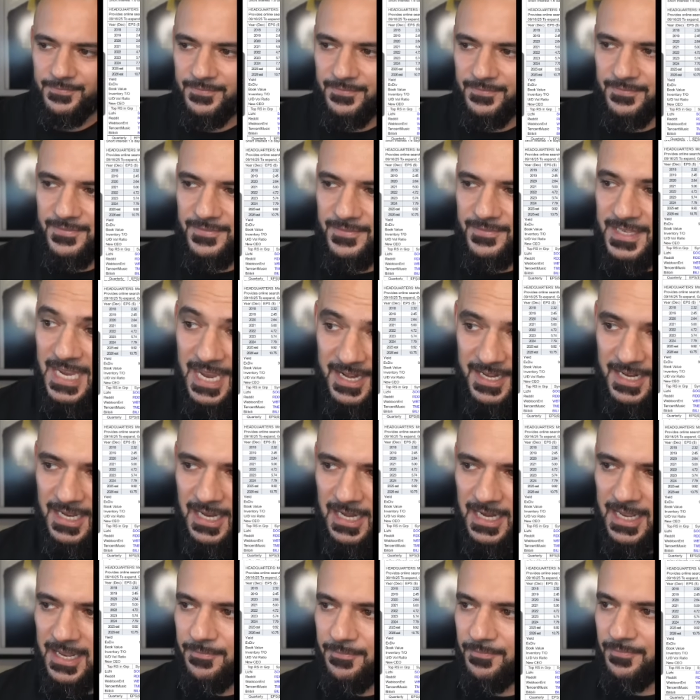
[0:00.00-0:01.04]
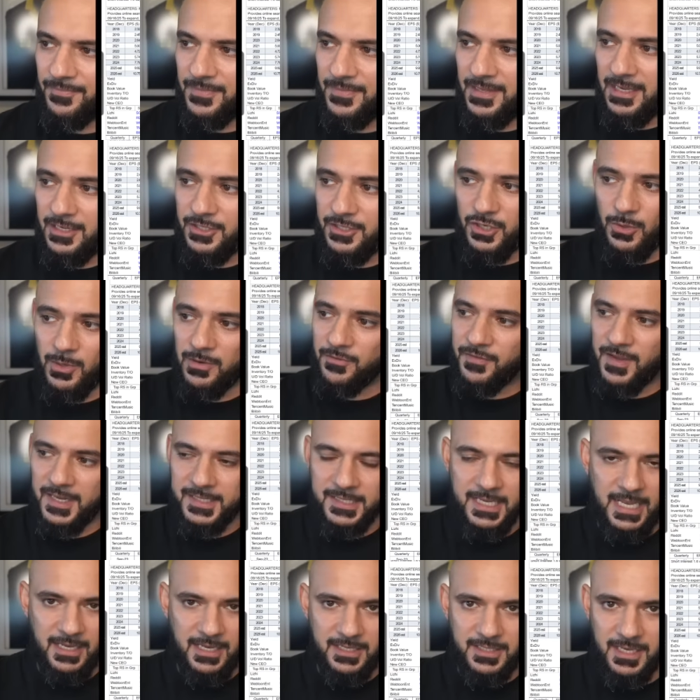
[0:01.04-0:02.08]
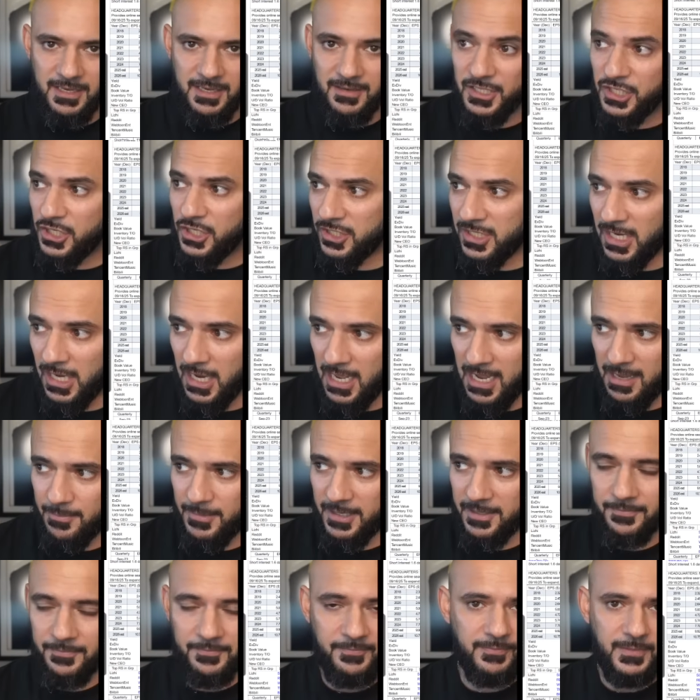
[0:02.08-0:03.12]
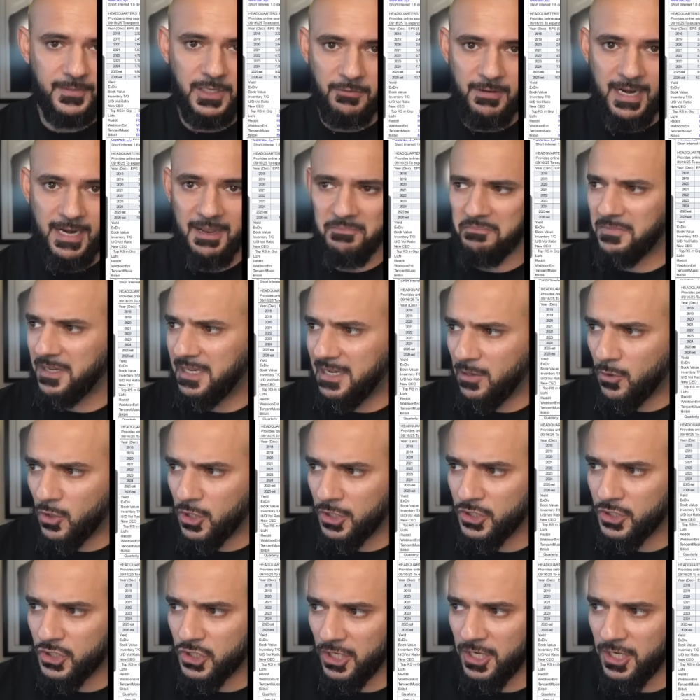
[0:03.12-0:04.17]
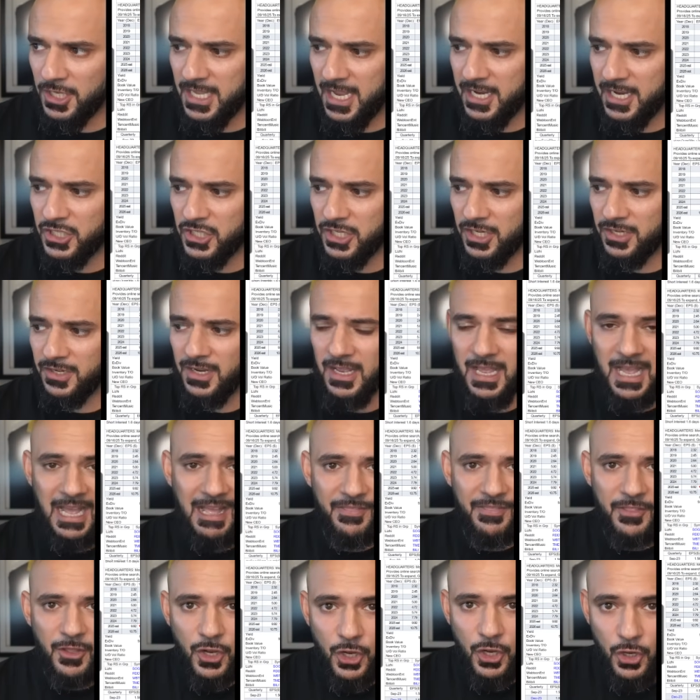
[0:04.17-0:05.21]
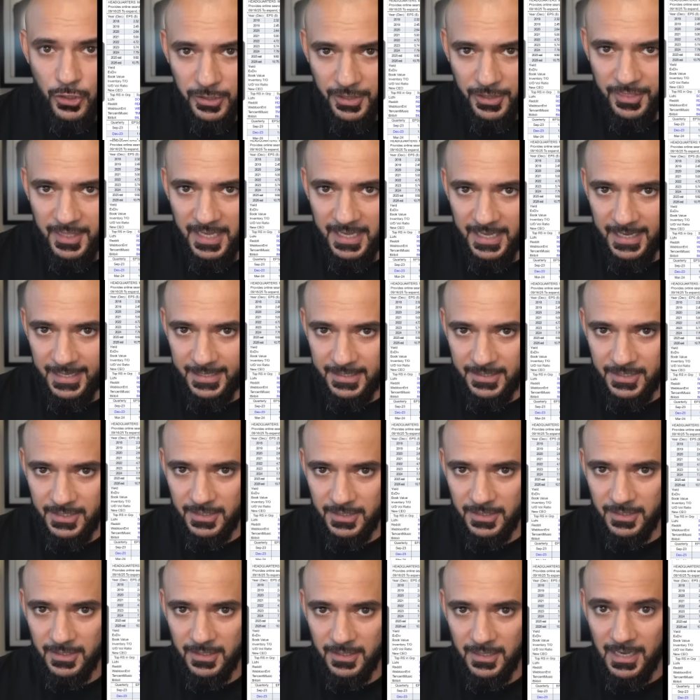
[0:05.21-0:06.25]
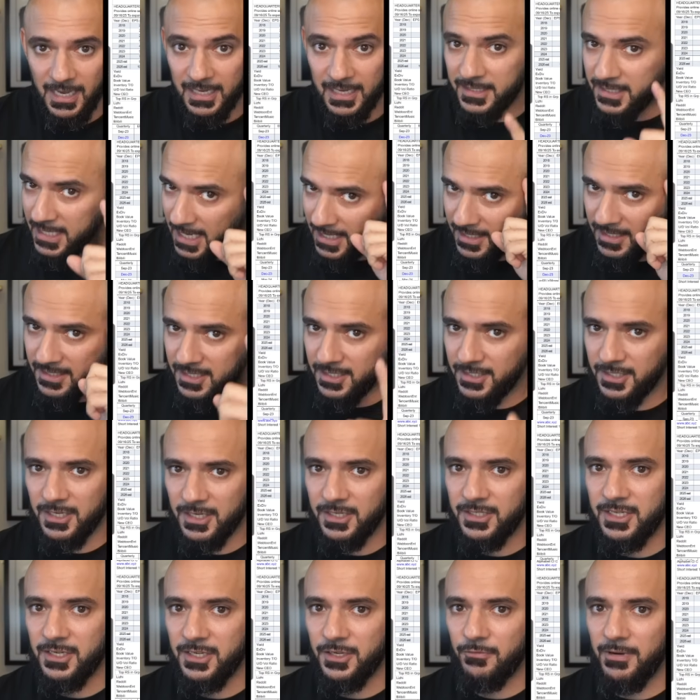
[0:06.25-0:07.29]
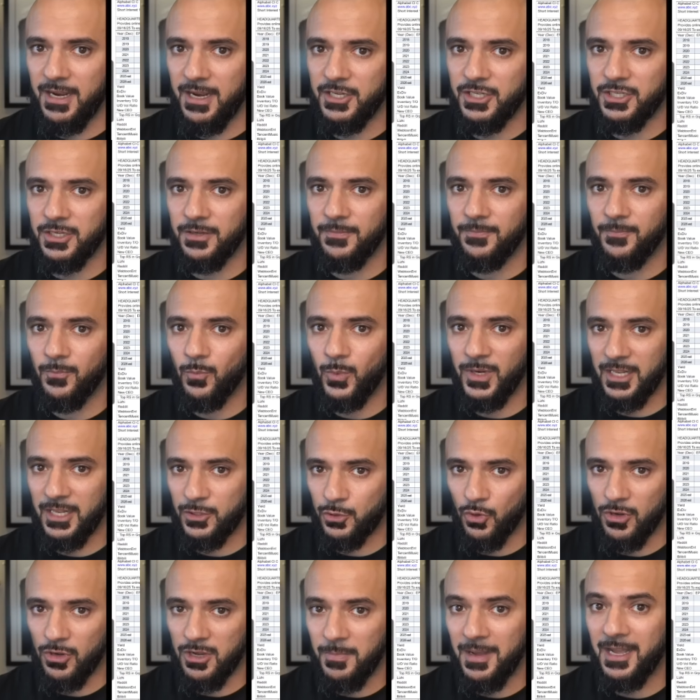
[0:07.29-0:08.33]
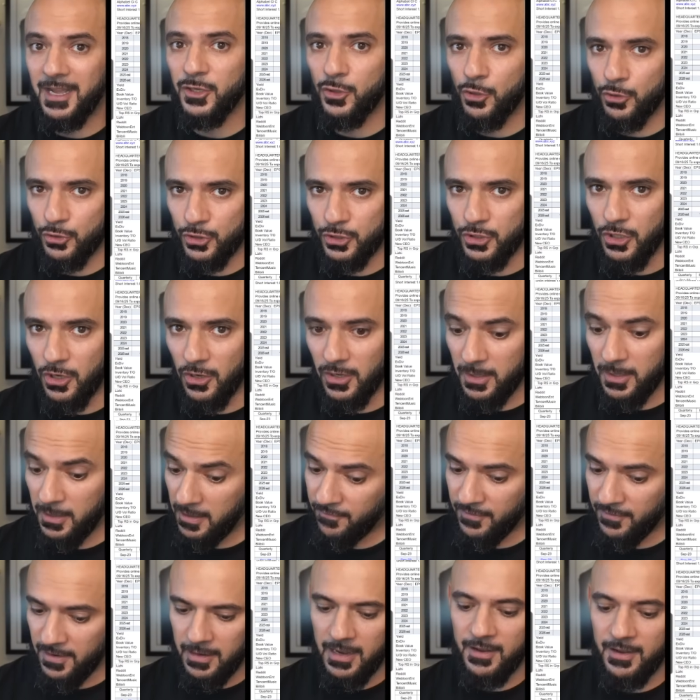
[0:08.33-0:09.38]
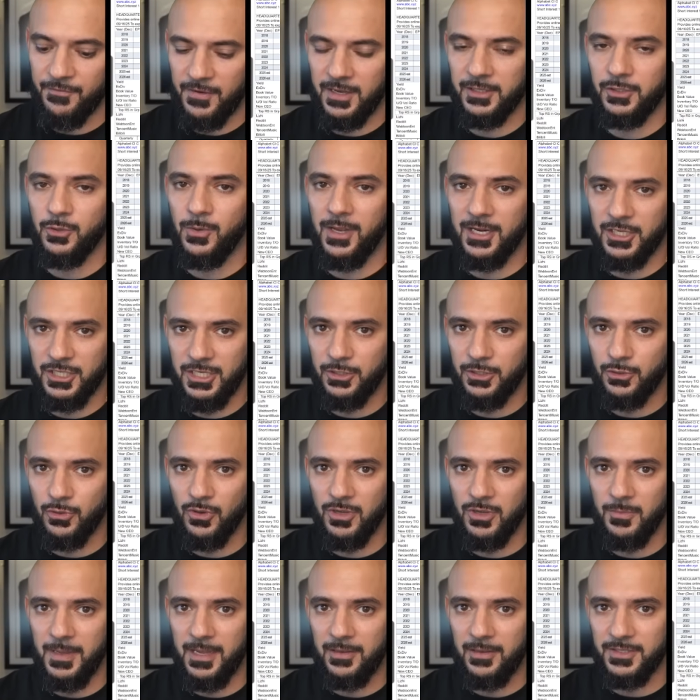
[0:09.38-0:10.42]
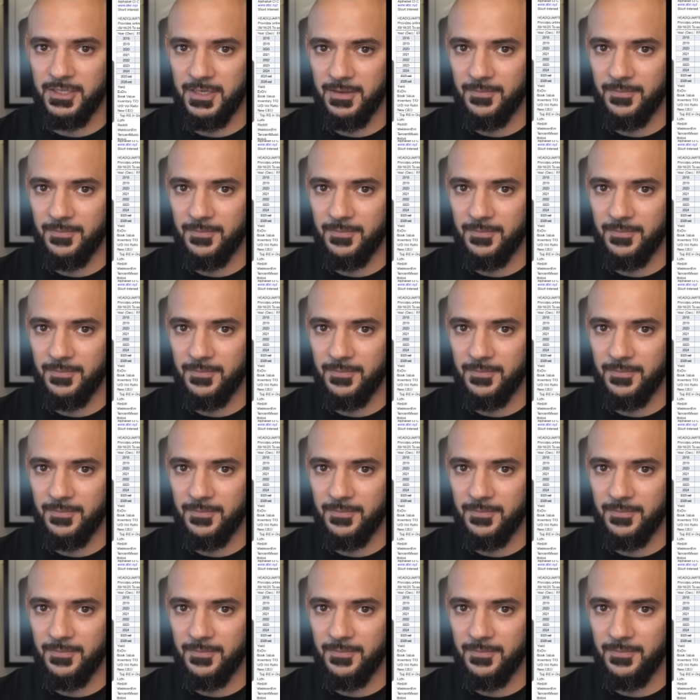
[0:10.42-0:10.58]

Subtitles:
Technically, it's doing fantastic. It's just climbing. All right, little consolidation. And the good thing is, and take this into consideration when I talk about your stock, if I do actually talk about it.